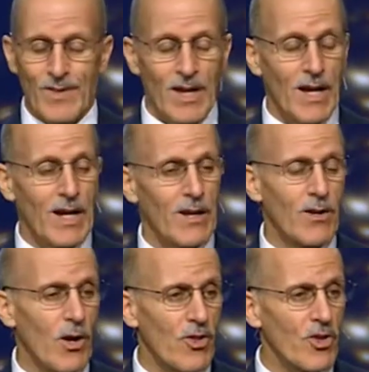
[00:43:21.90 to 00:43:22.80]
uh,
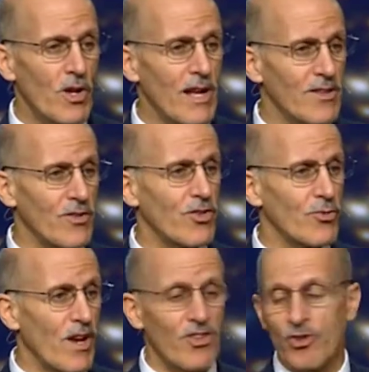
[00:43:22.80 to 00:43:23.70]
caused all kinds of
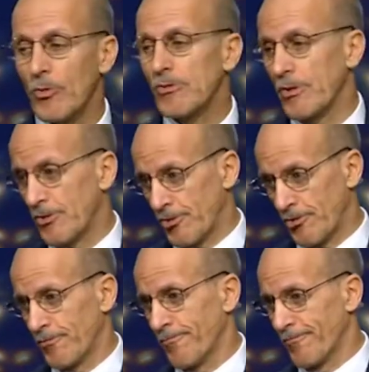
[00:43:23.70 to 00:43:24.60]
stress, soldiers.
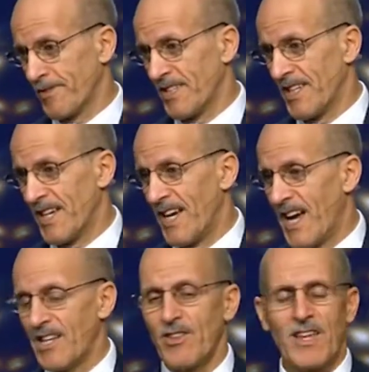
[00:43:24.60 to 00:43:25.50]

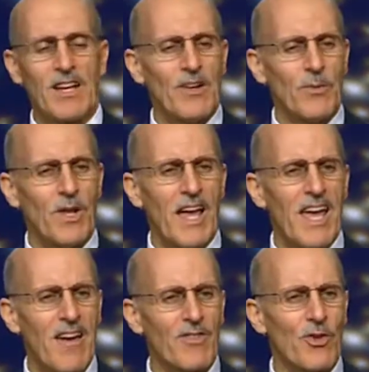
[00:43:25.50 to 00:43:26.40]
And you think, well, I
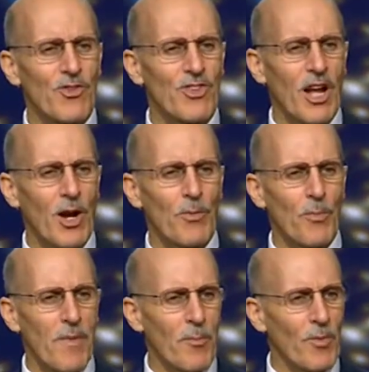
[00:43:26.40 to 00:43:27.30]
have those terrible
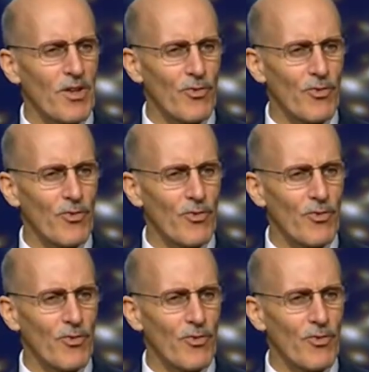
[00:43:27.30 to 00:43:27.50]
memories